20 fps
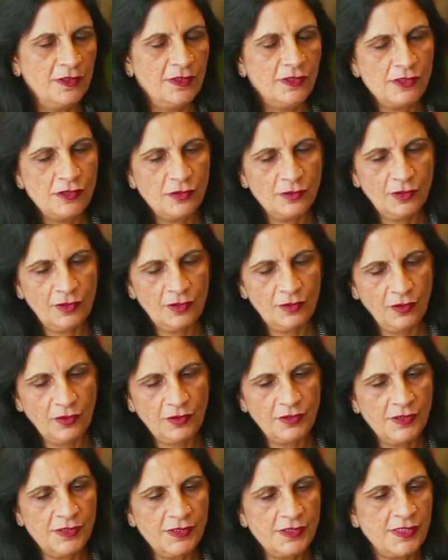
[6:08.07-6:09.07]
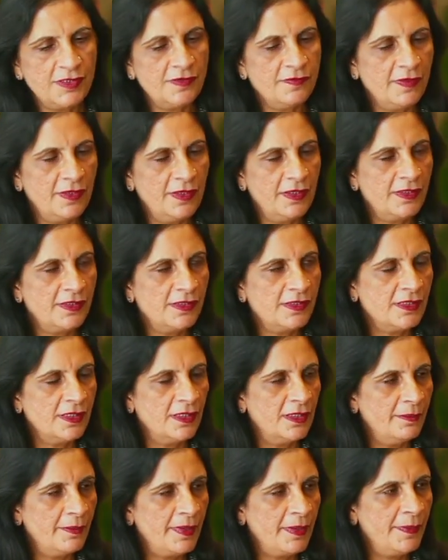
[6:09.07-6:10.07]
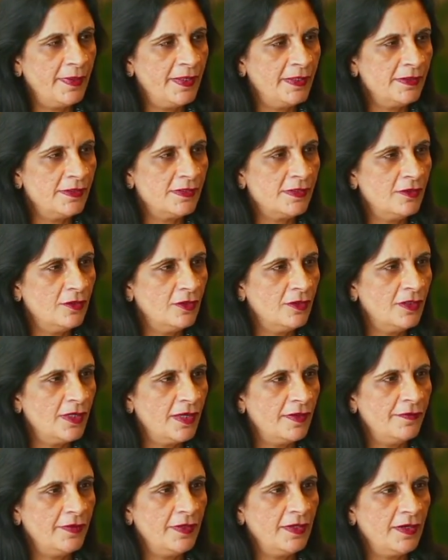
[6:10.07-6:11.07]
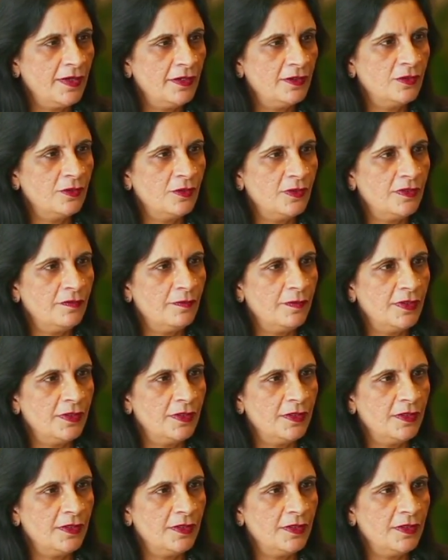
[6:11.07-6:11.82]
So the doctors as well as my parents did not have the heart to leave me